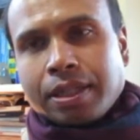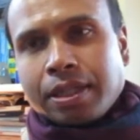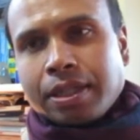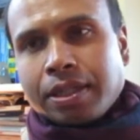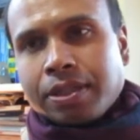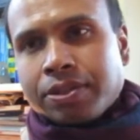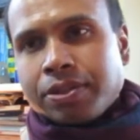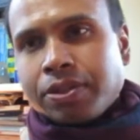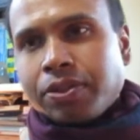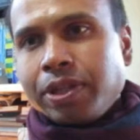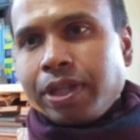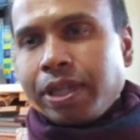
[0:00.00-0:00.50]

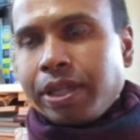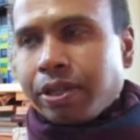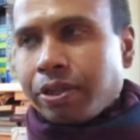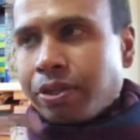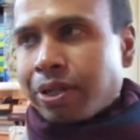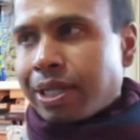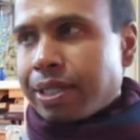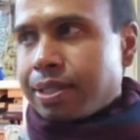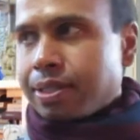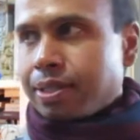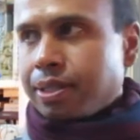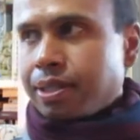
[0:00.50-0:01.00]
uh, so the
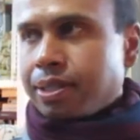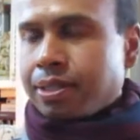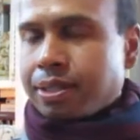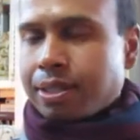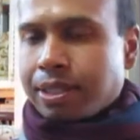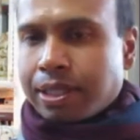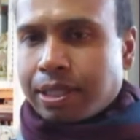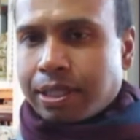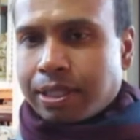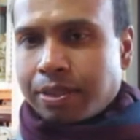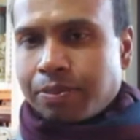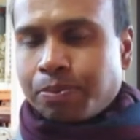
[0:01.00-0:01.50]
ego has this
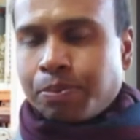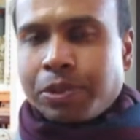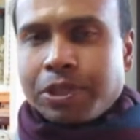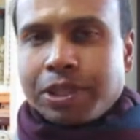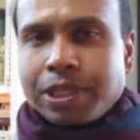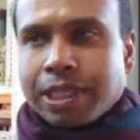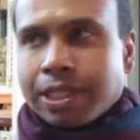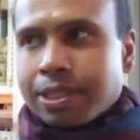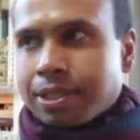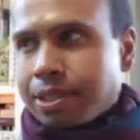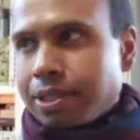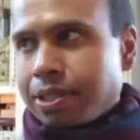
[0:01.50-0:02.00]
thing, it
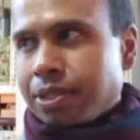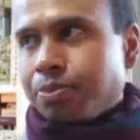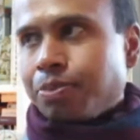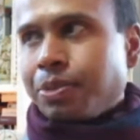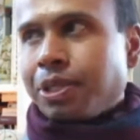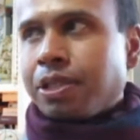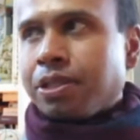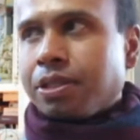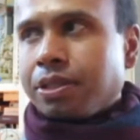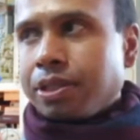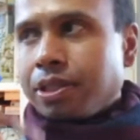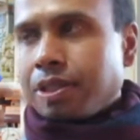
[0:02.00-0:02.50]
projects this
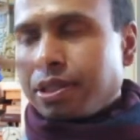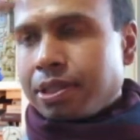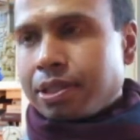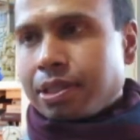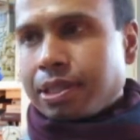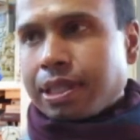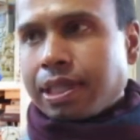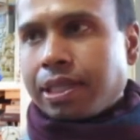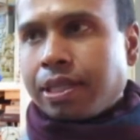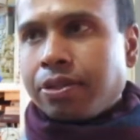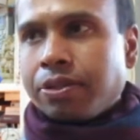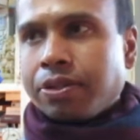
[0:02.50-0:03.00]

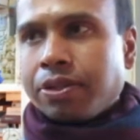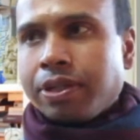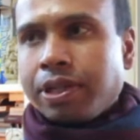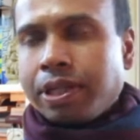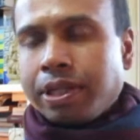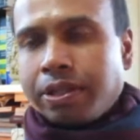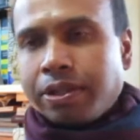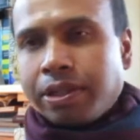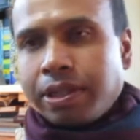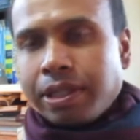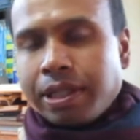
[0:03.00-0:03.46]
specialness out there,